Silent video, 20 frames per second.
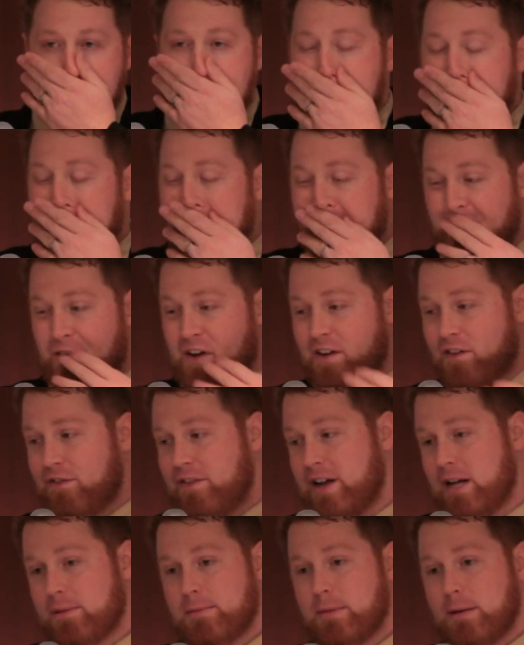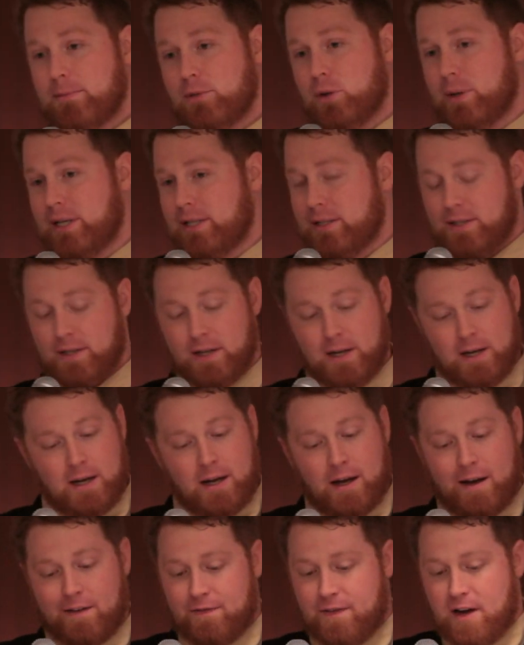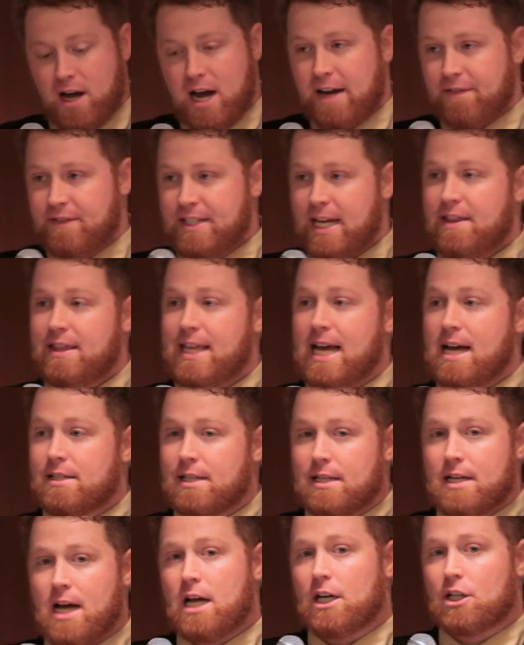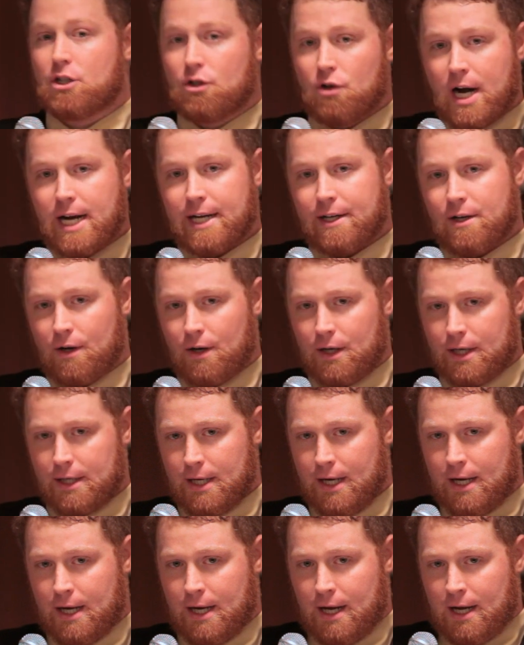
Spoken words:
If you have a family member who has a $5,000, $10,000 credit card,